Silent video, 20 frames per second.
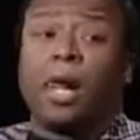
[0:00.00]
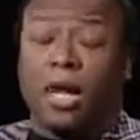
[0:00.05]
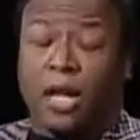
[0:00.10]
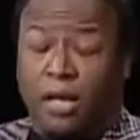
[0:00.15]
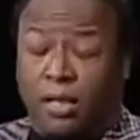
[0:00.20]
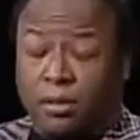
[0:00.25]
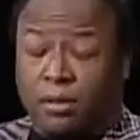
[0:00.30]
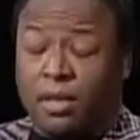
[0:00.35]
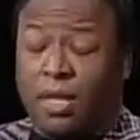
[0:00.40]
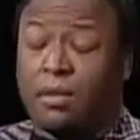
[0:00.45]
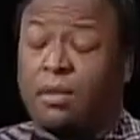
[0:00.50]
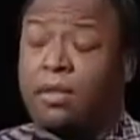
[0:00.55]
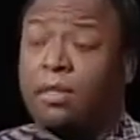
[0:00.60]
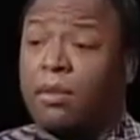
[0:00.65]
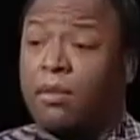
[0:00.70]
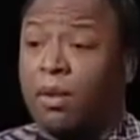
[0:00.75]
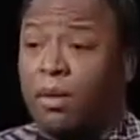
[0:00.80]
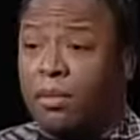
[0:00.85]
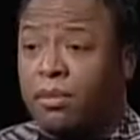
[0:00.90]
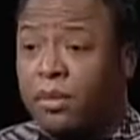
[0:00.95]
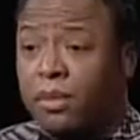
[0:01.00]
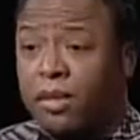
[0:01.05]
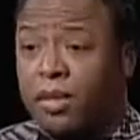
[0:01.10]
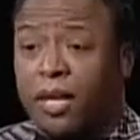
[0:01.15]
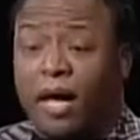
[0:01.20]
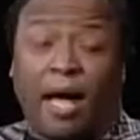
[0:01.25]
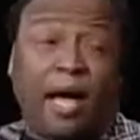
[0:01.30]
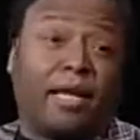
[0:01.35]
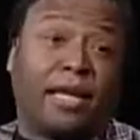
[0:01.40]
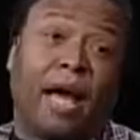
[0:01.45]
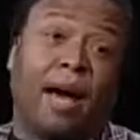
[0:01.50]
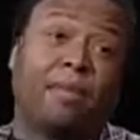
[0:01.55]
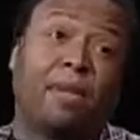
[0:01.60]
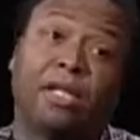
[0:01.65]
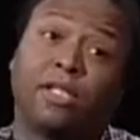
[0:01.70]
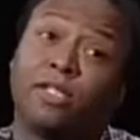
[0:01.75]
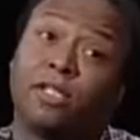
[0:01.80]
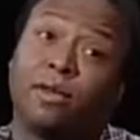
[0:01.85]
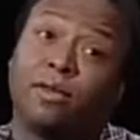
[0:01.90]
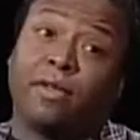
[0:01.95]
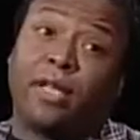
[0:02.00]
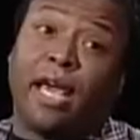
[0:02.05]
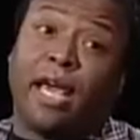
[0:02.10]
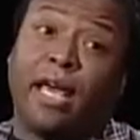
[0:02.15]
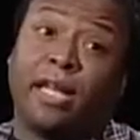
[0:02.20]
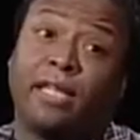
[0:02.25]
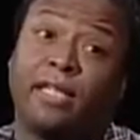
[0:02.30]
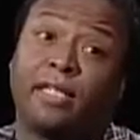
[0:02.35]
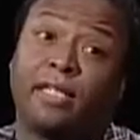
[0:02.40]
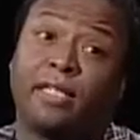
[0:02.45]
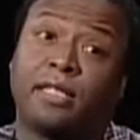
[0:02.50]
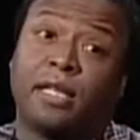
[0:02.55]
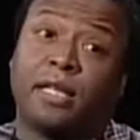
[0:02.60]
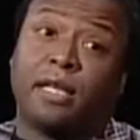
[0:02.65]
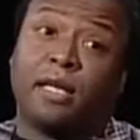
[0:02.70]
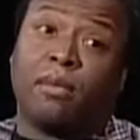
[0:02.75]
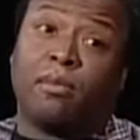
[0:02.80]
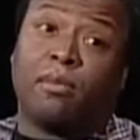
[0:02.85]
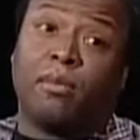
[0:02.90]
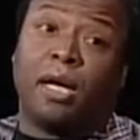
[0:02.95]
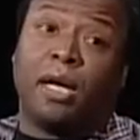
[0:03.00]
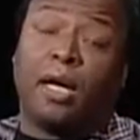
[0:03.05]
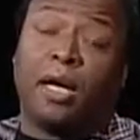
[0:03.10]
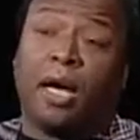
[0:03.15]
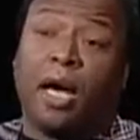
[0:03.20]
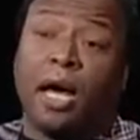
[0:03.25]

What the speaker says: Yeah, this is out in the suburbs. Now I'm not sure if they had it in the city, but